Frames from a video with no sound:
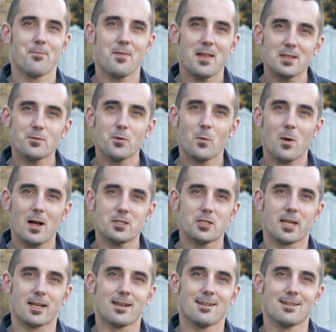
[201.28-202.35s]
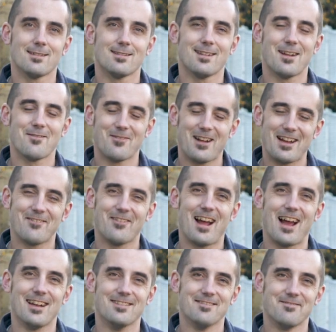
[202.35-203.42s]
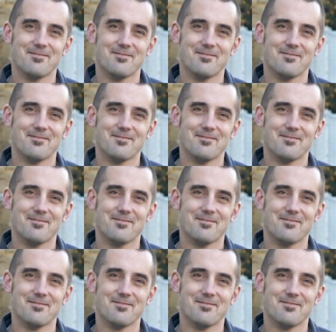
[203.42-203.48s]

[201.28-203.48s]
Thanks for watching, and ride rad.